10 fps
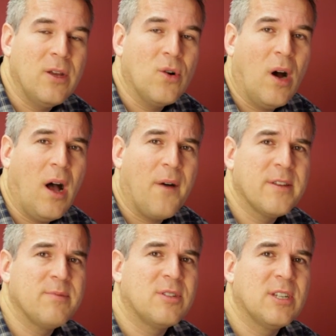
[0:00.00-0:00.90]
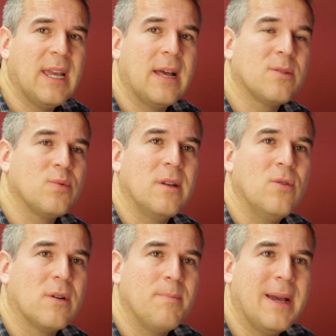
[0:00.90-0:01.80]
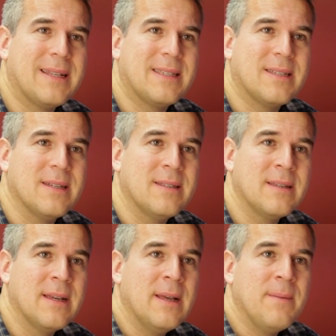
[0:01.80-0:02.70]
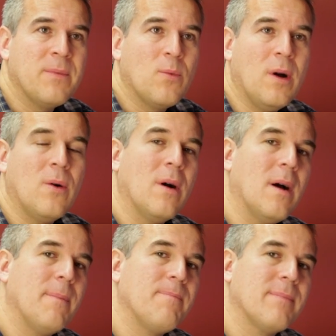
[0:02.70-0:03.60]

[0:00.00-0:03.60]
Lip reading: you're half as much again as one of your competitors, well,